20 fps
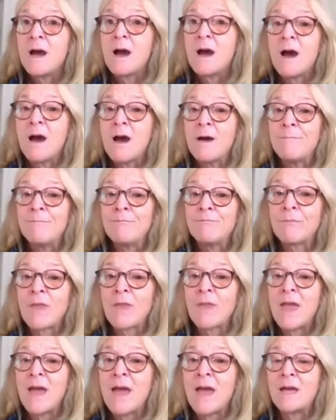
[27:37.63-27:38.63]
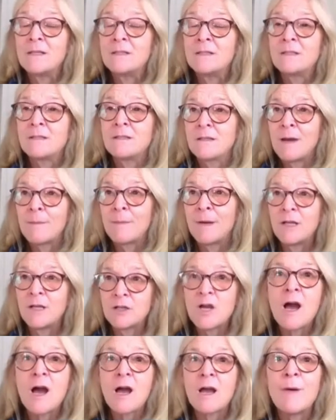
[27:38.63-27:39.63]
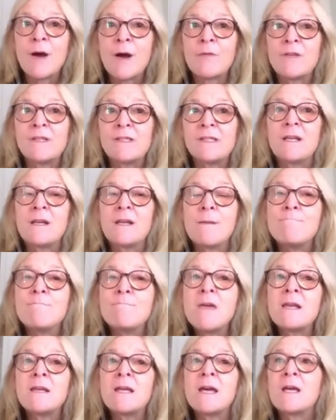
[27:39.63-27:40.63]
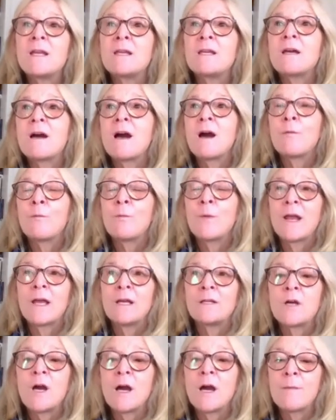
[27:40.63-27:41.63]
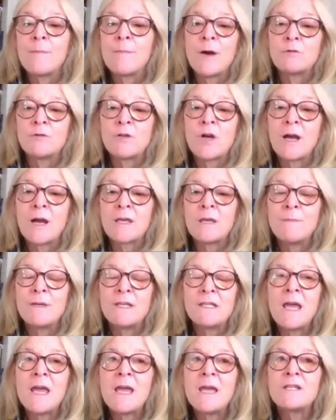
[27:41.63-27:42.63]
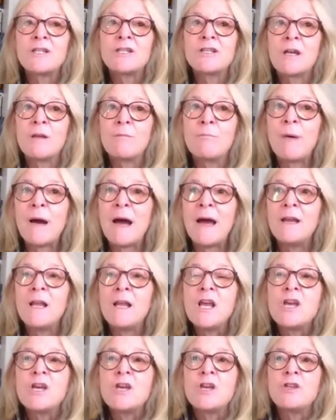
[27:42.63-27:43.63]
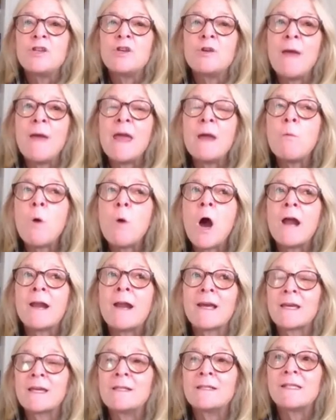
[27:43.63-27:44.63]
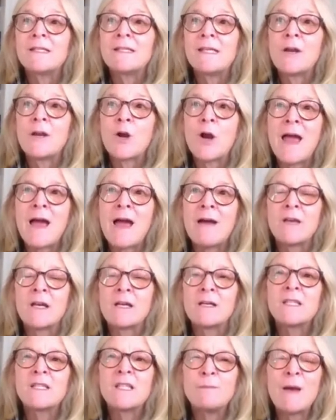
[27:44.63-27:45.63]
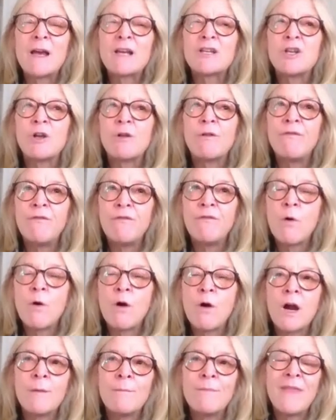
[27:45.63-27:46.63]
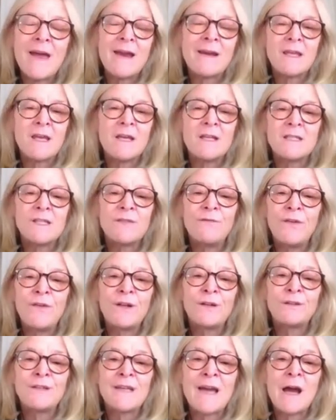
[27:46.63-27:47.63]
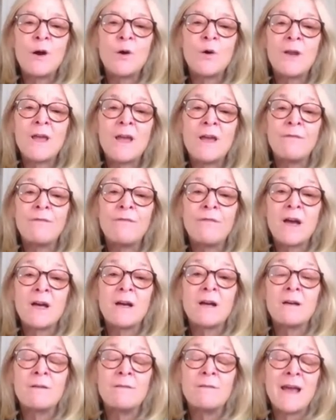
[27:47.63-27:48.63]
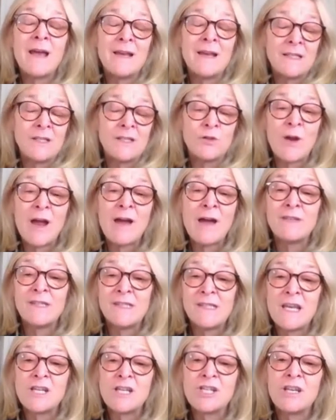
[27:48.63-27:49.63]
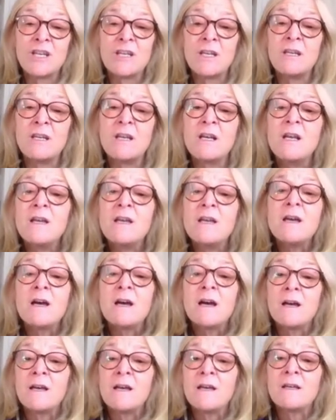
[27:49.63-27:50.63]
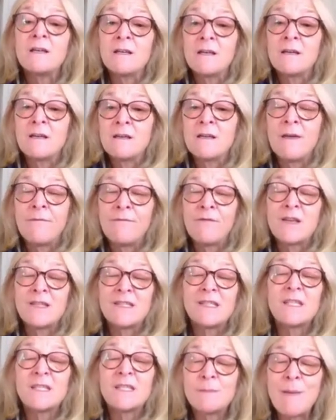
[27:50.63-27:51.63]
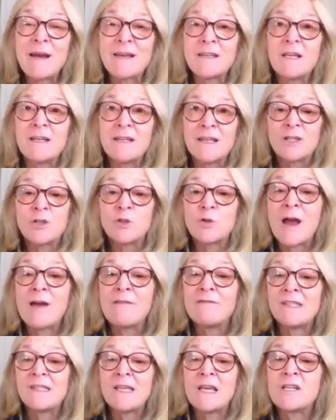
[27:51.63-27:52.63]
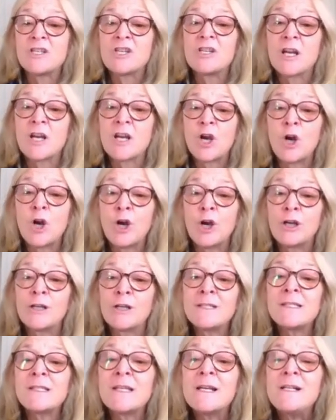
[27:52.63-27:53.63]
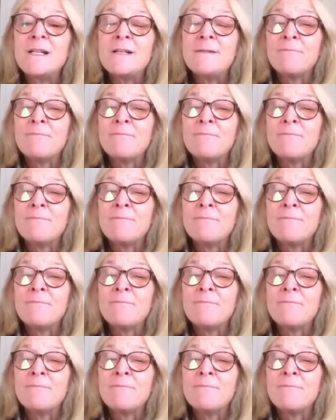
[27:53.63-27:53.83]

Um, and I'm going to talk about this in a minute uh, when I talk about documentation, but you may want to consider having a special form that gets filled out if uh, extravasation, if a suspected extravasation occurs.